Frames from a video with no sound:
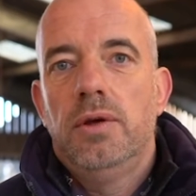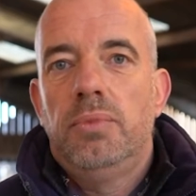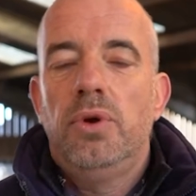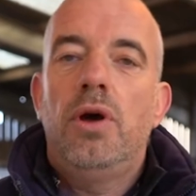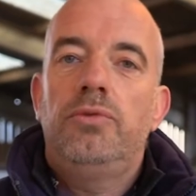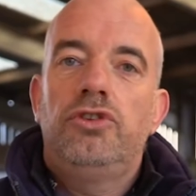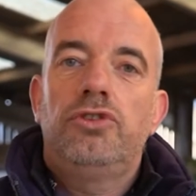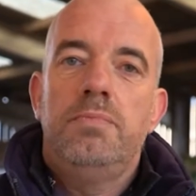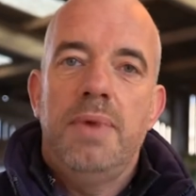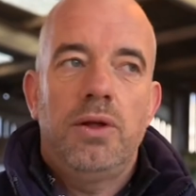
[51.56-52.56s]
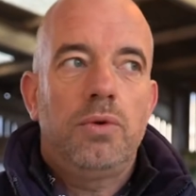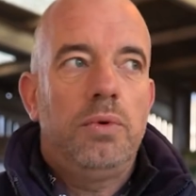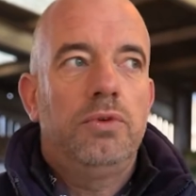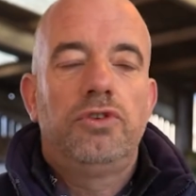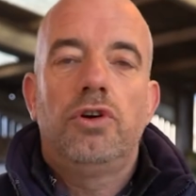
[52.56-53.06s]
but not just milk,
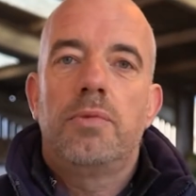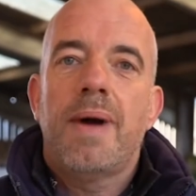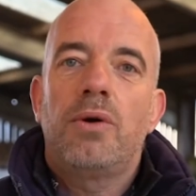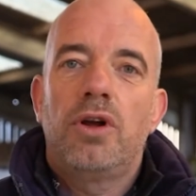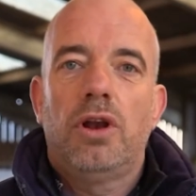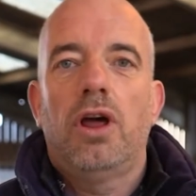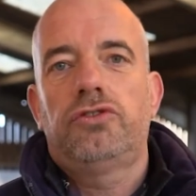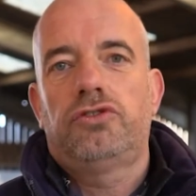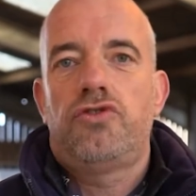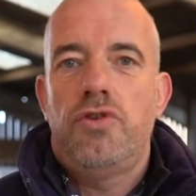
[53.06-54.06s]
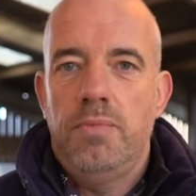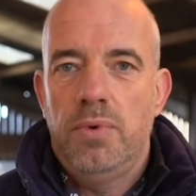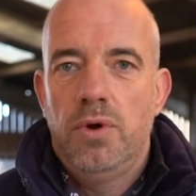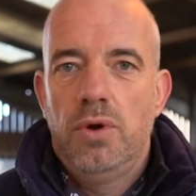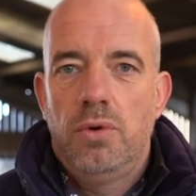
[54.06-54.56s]
we'll talk about colostrum,
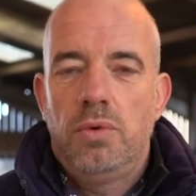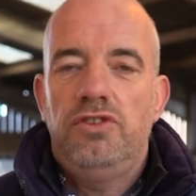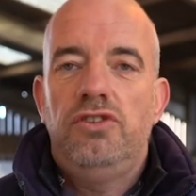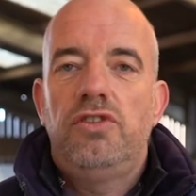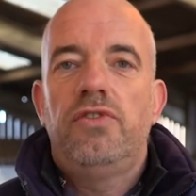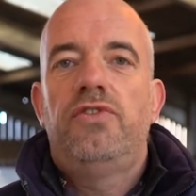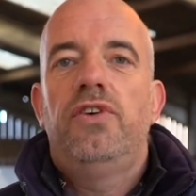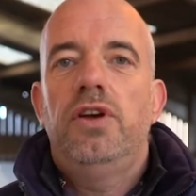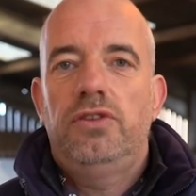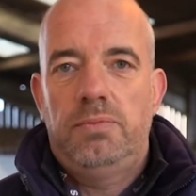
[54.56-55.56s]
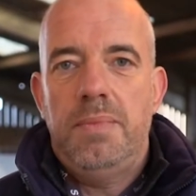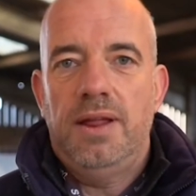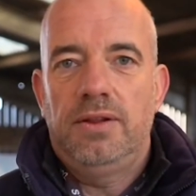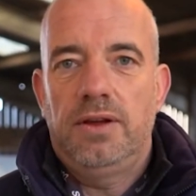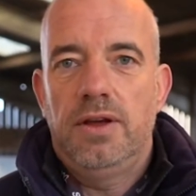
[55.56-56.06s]
which is the first
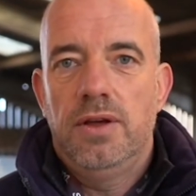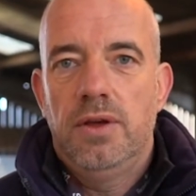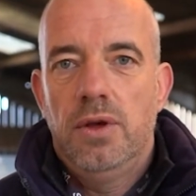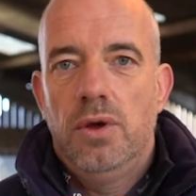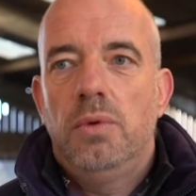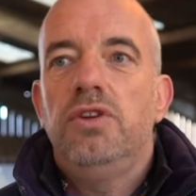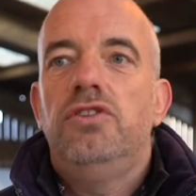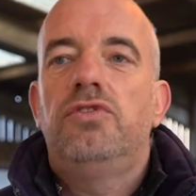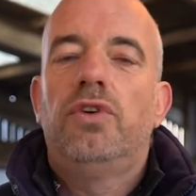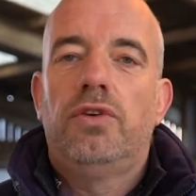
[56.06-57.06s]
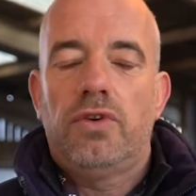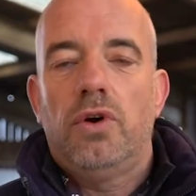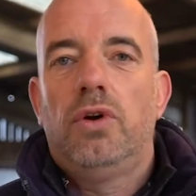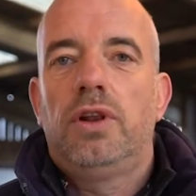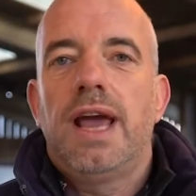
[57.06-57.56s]
milk, which is full of
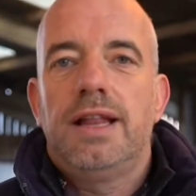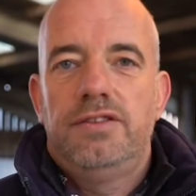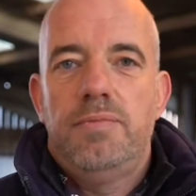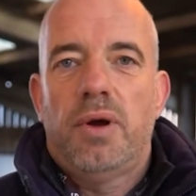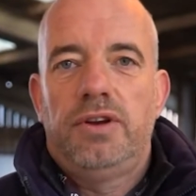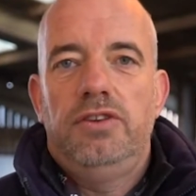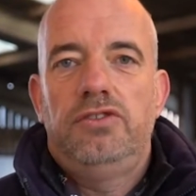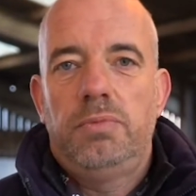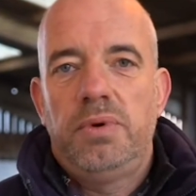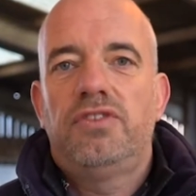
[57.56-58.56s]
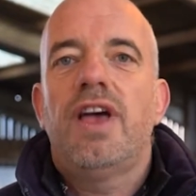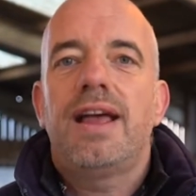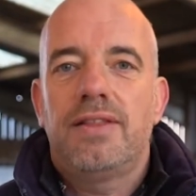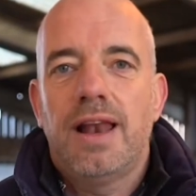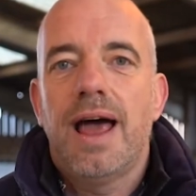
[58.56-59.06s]
all the antibodies to
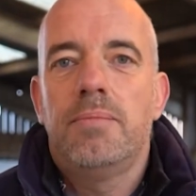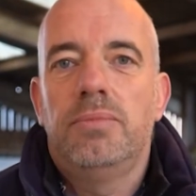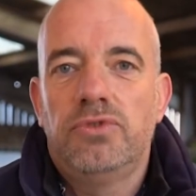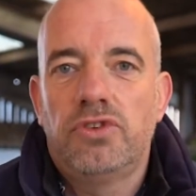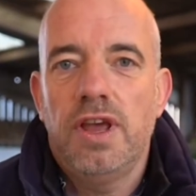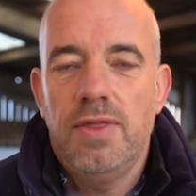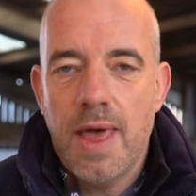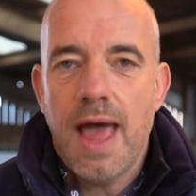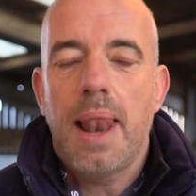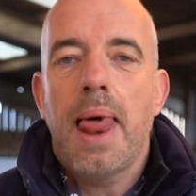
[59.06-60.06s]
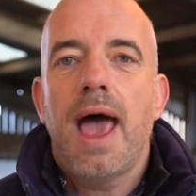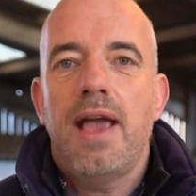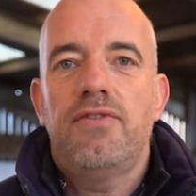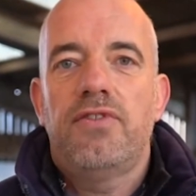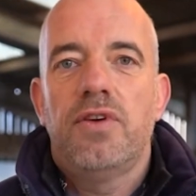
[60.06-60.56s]
protect the lambs in their
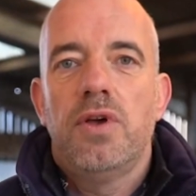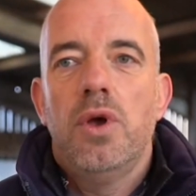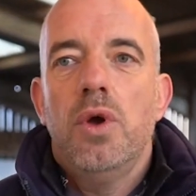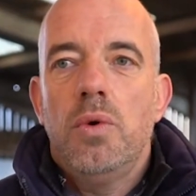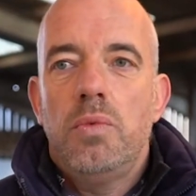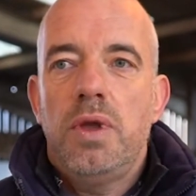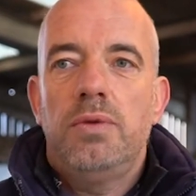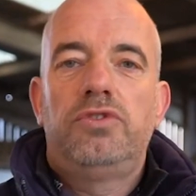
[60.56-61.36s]
life. We'll